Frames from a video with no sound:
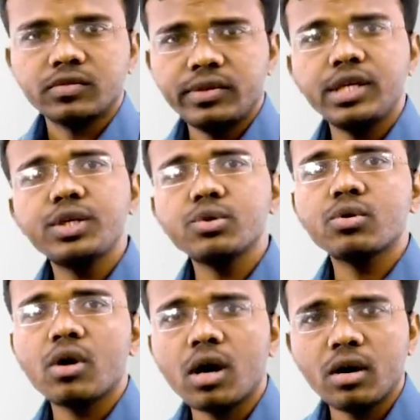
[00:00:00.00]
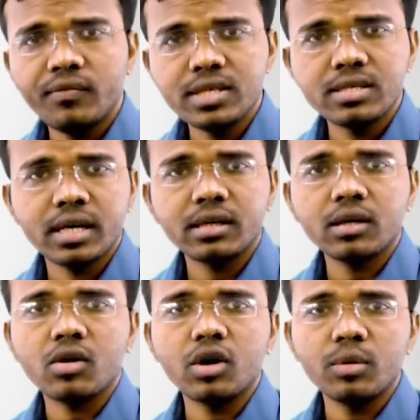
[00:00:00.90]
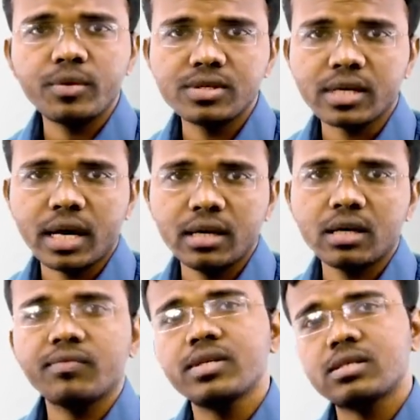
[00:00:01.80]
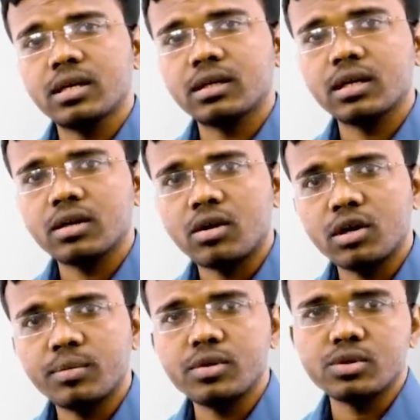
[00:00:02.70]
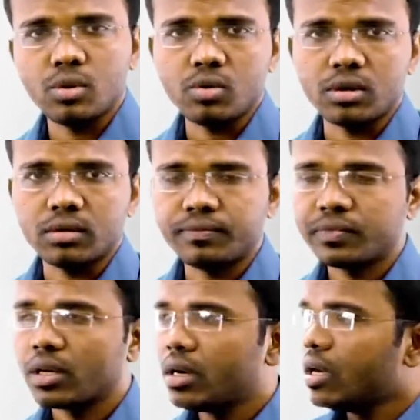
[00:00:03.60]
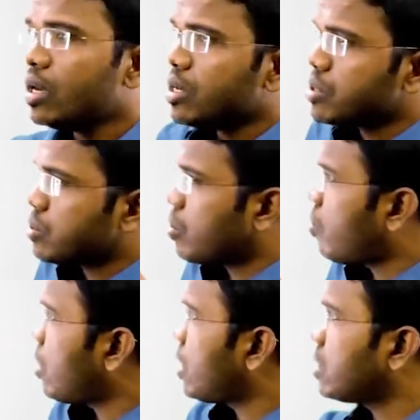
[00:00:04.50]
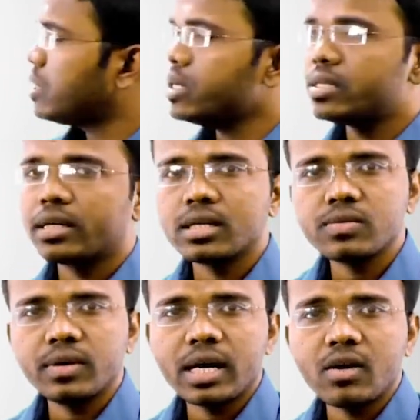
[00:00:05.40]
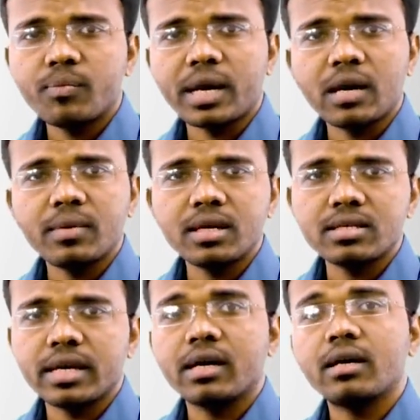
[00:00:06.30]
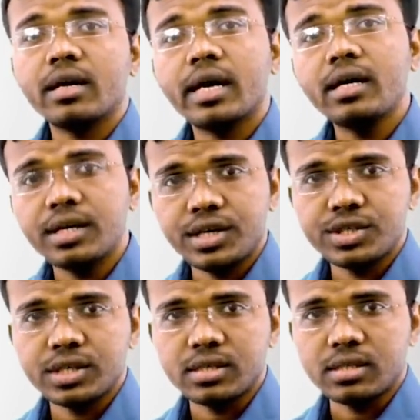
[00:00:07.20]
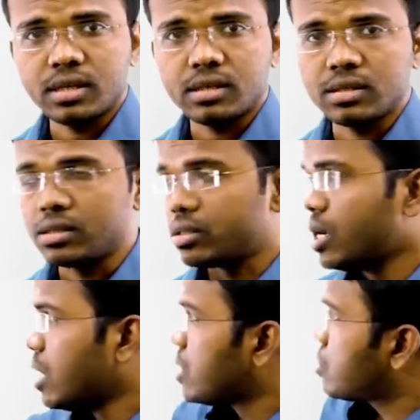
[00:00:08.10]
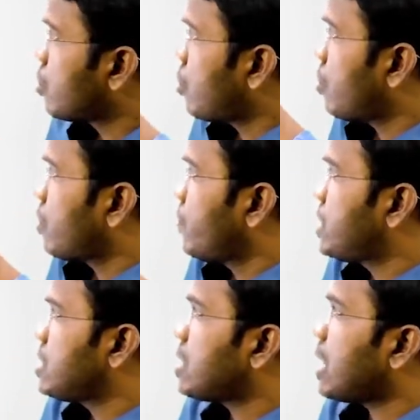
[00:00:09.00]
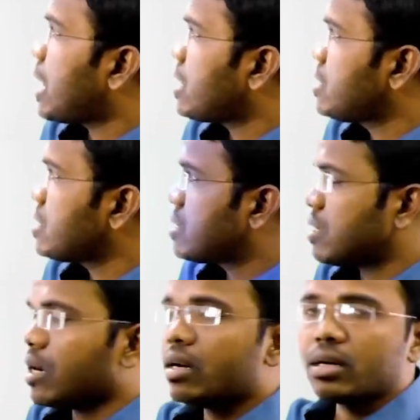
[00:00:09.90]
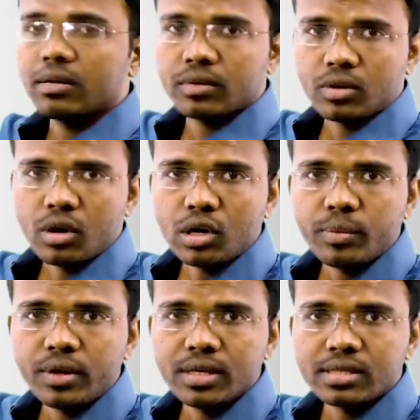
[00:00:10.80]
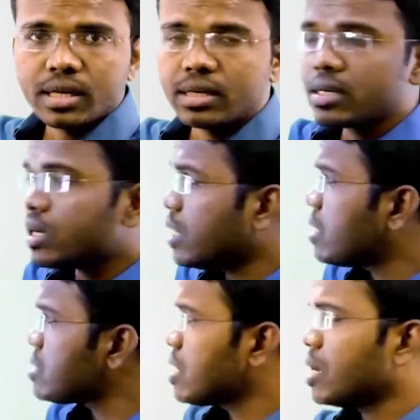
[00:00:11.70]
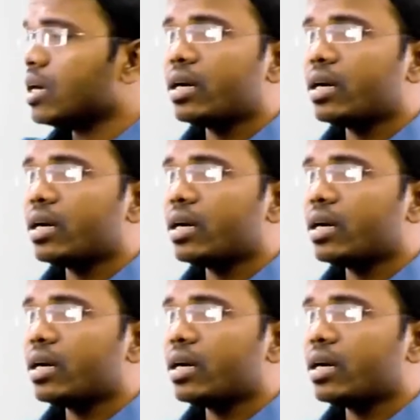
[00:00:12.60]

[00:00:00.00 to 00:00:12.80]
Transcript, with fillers: We need to know how, which sector contributes higher, which sector contributes lower. So what are the three sectors we have? Primary, secondary and tertiary sectors. So which is the largest con contributing sector? That is